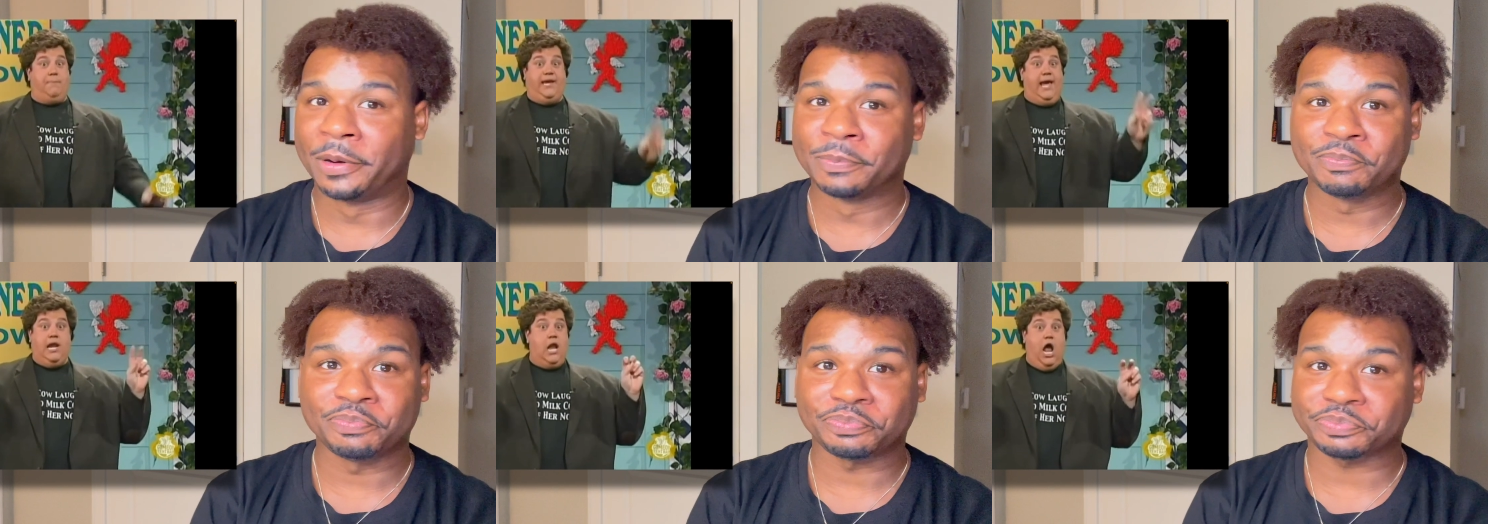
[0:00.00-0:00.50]

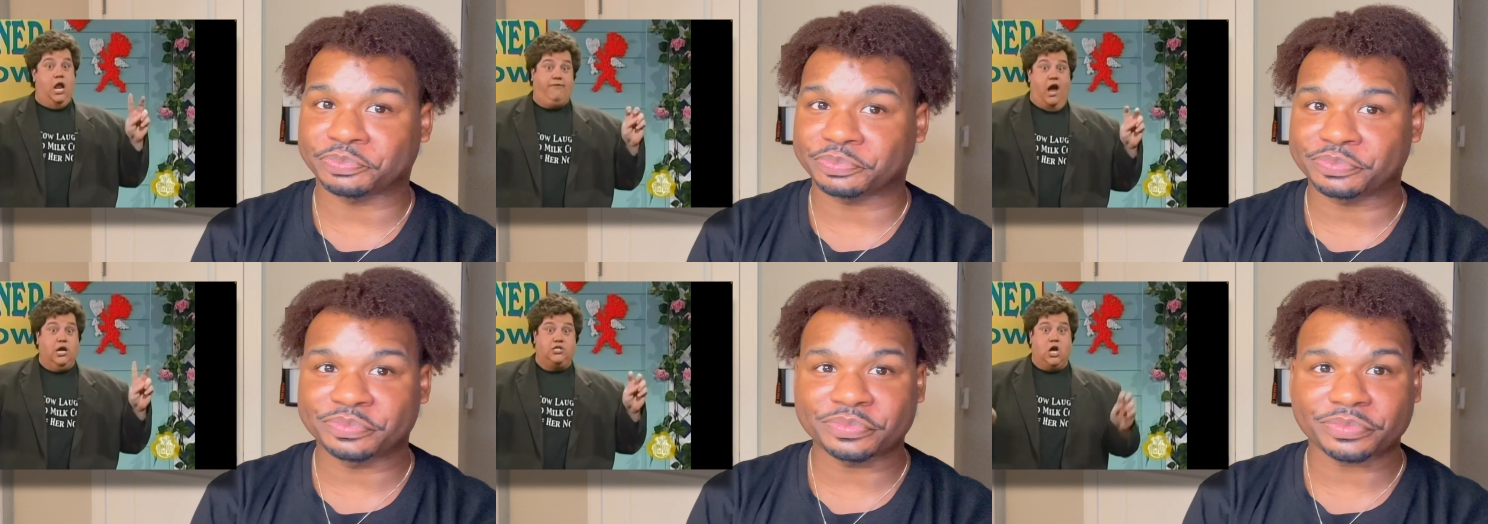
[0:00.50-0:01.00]
Speaker 1: not be getting
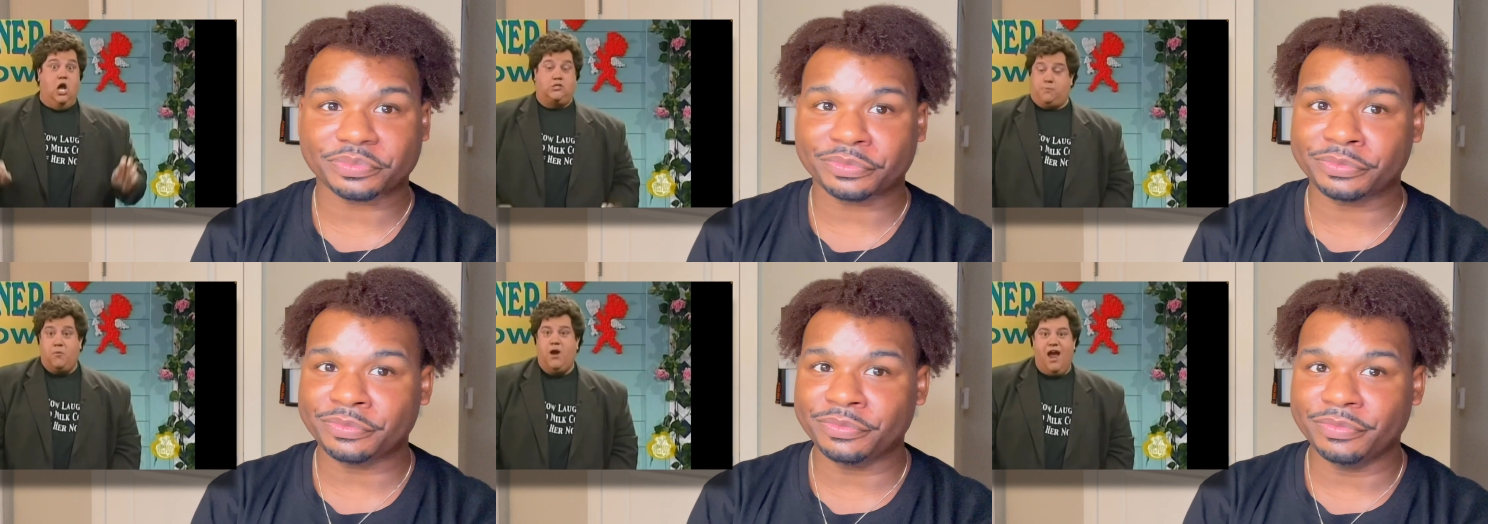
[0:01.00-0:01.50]
all of our
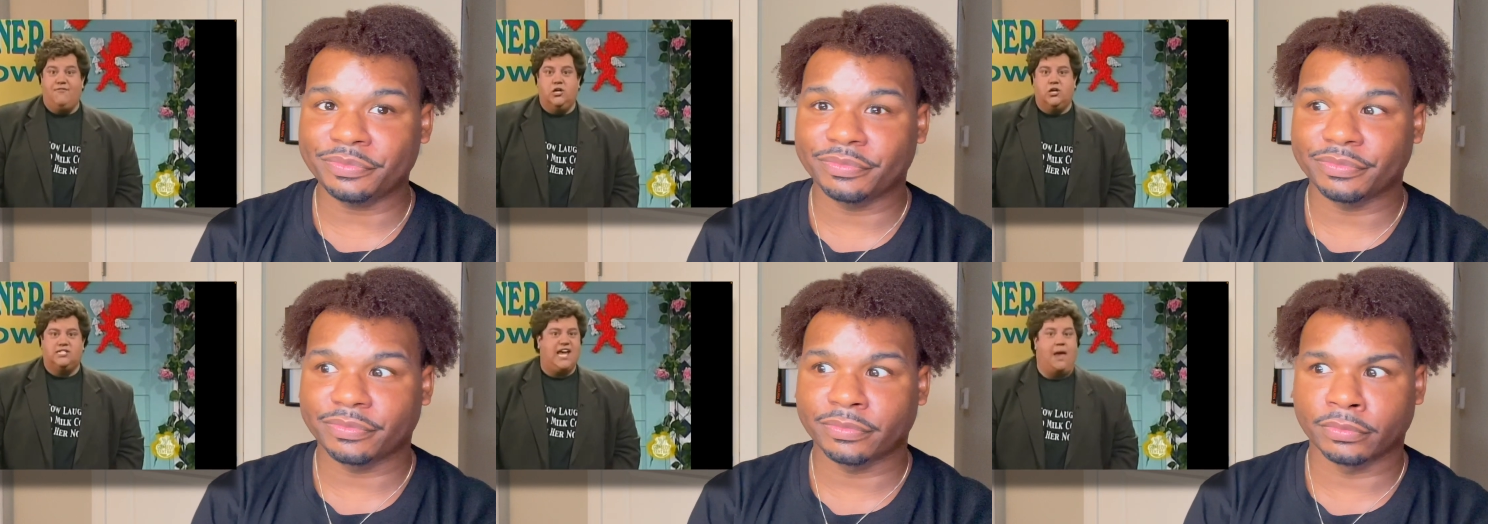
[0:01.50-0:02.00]
jokes, but we're
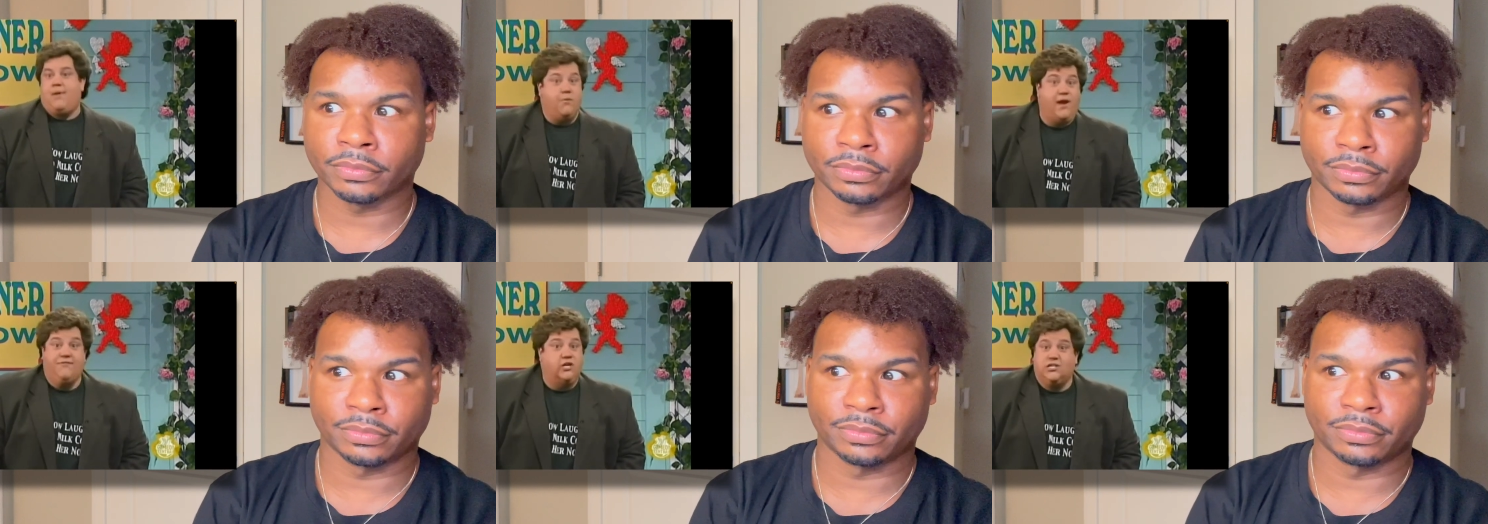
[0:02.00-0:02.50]
having a good
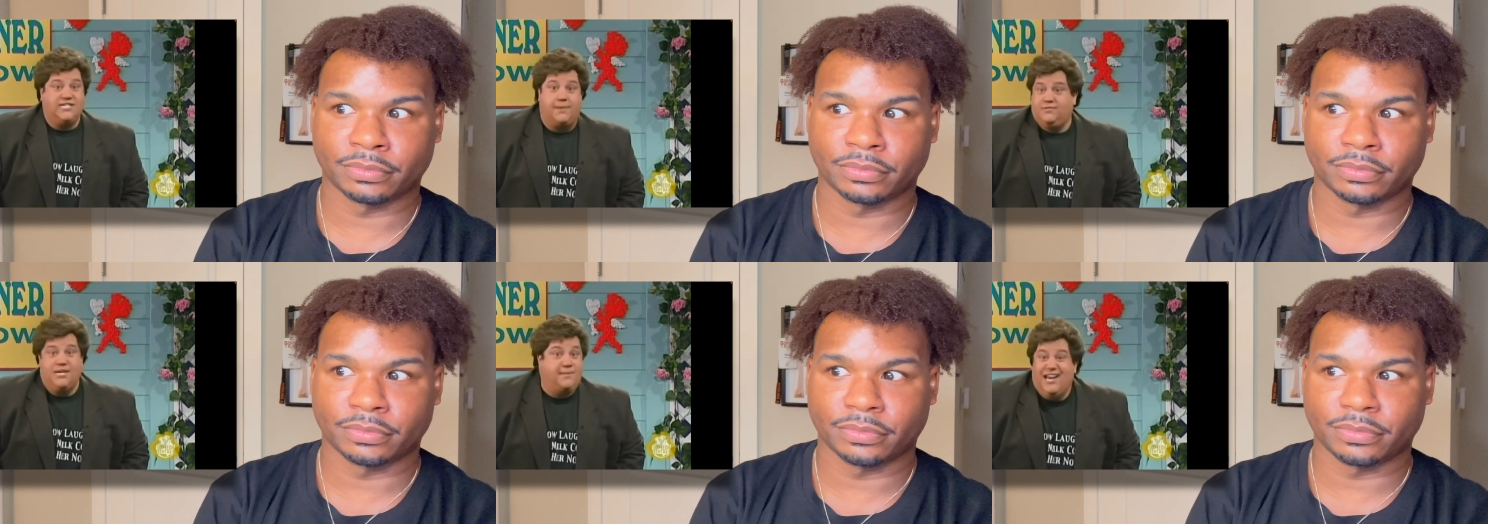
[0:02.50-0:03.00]
time. Are we having a
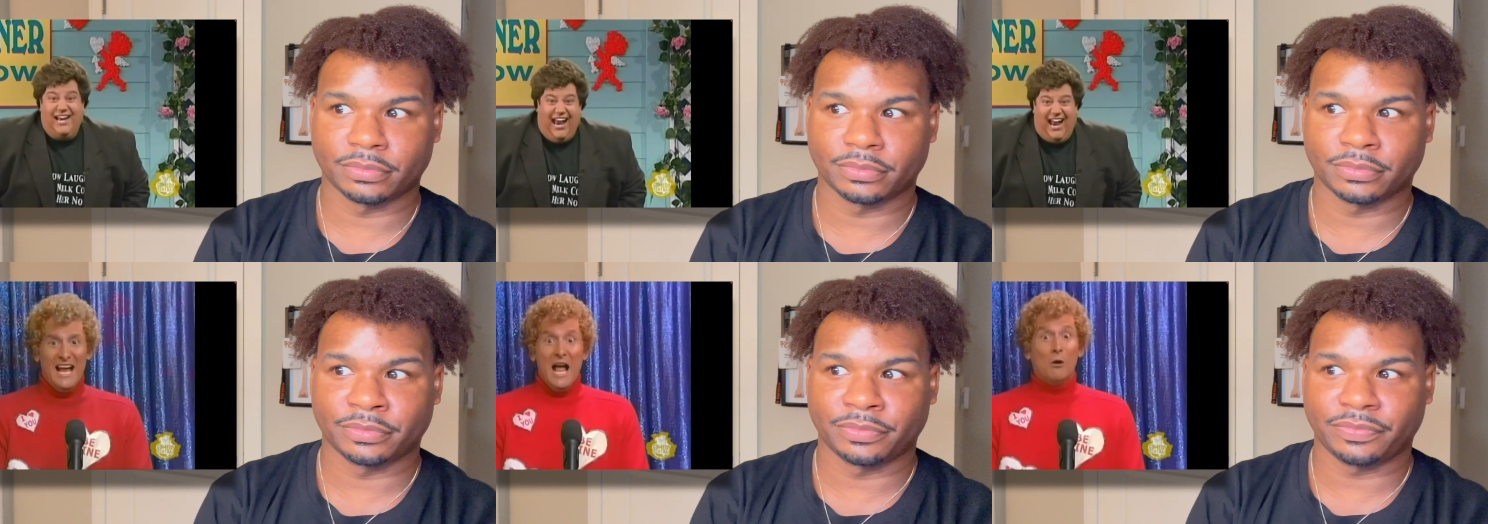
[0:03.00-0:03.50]
good time
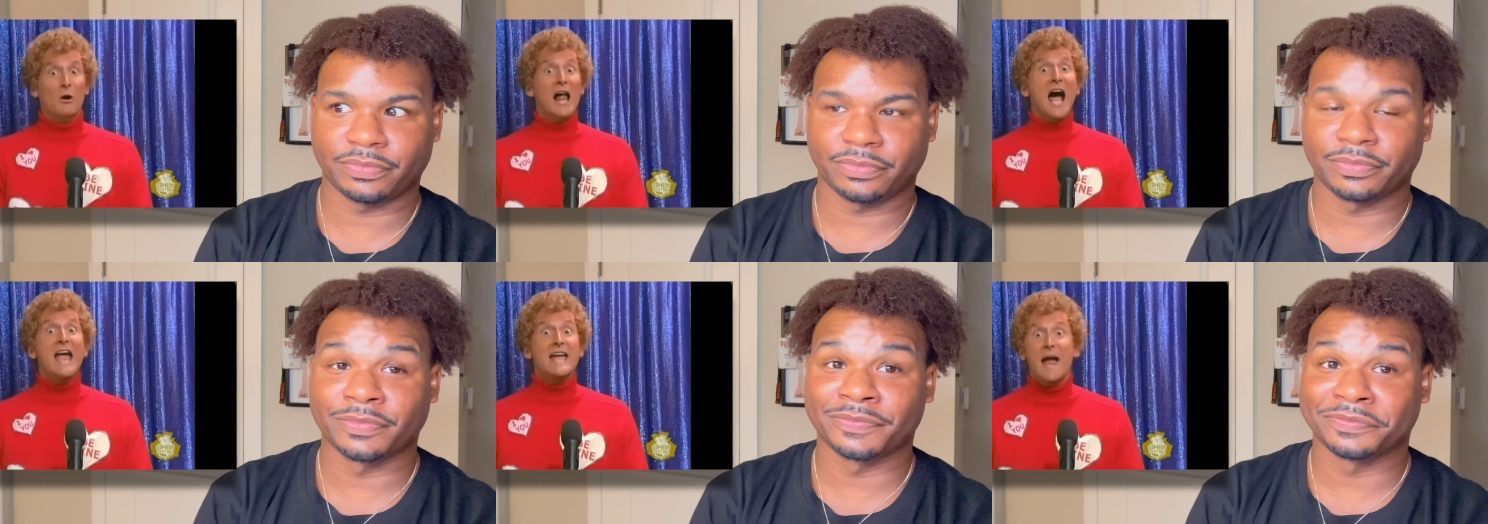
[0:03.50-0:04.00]
sitting
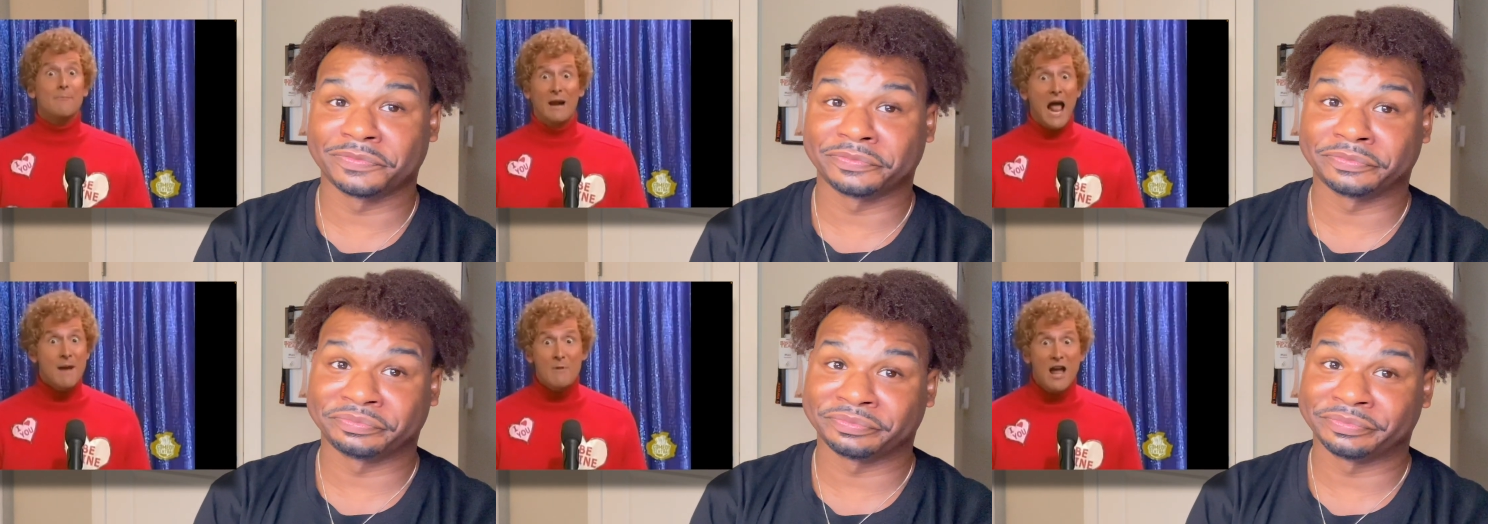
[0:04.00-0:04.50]
Well, I
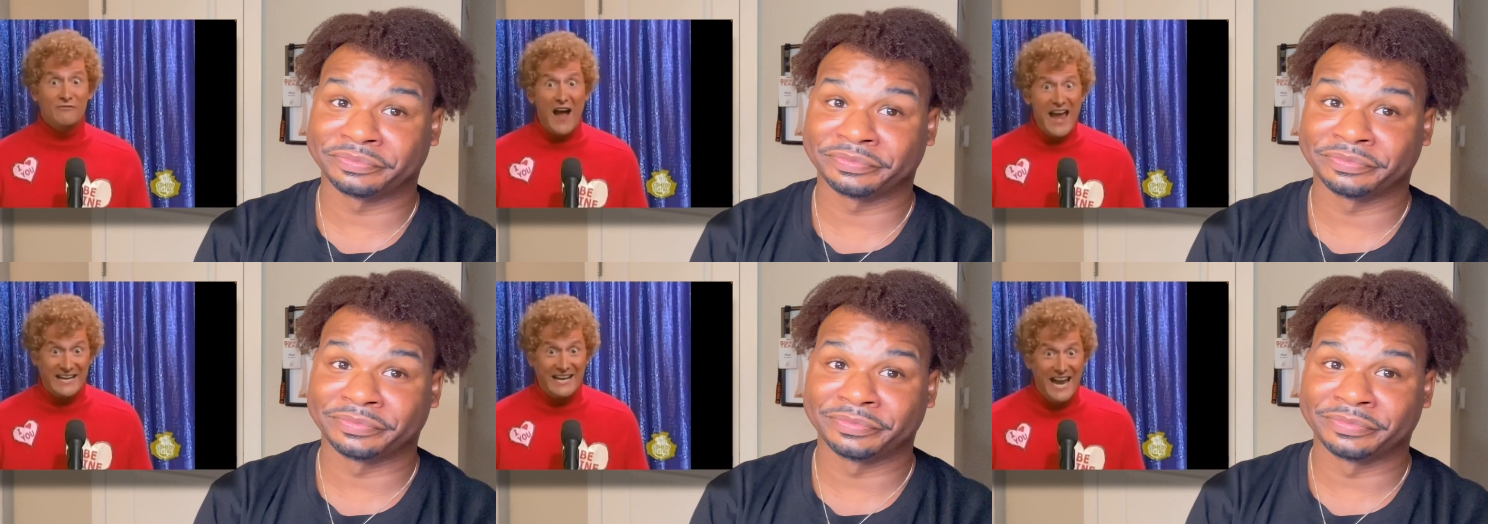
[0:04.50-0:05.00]
am, but I'm
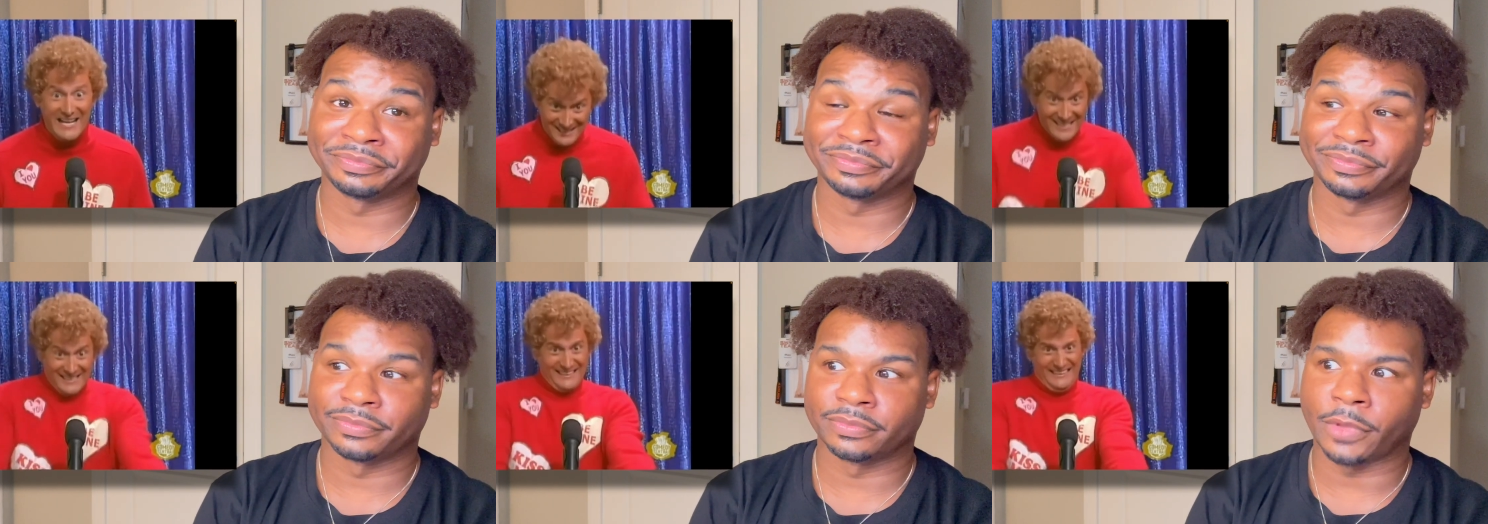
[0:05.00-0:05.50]
on Vicodin.